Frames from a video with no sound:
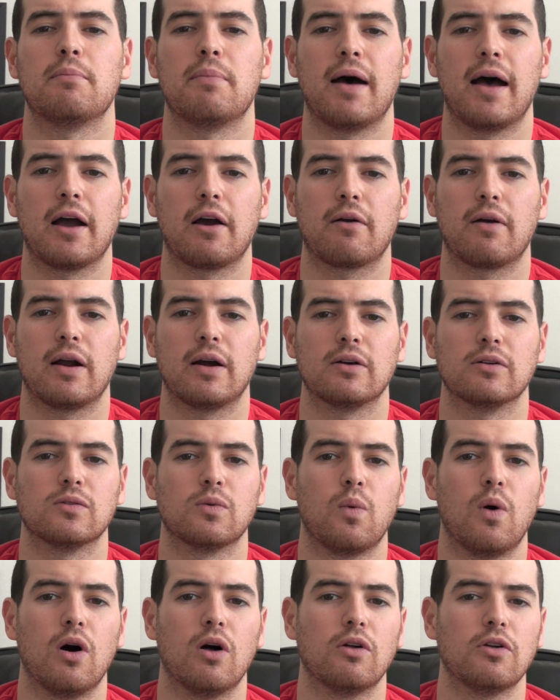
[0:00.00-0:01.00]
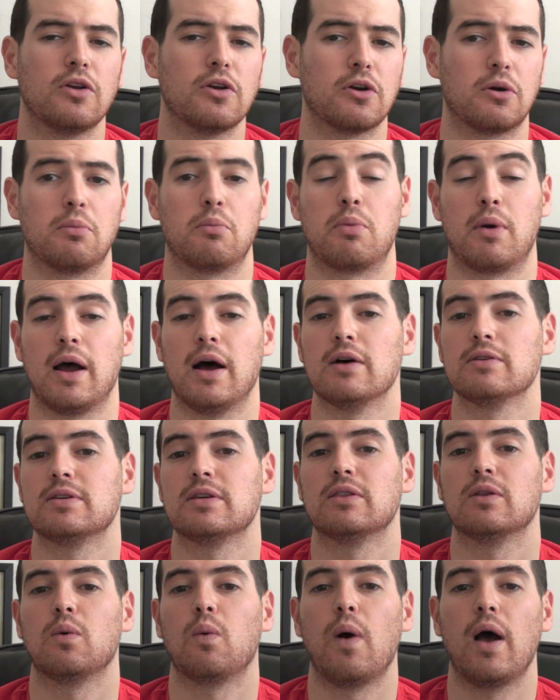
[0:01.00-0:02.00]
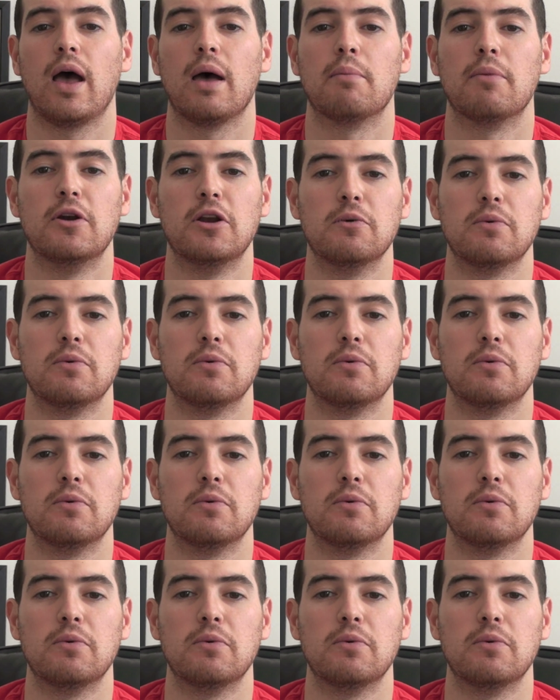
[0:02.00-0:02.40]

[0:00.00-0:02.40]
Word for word: the background while you're browsing the web or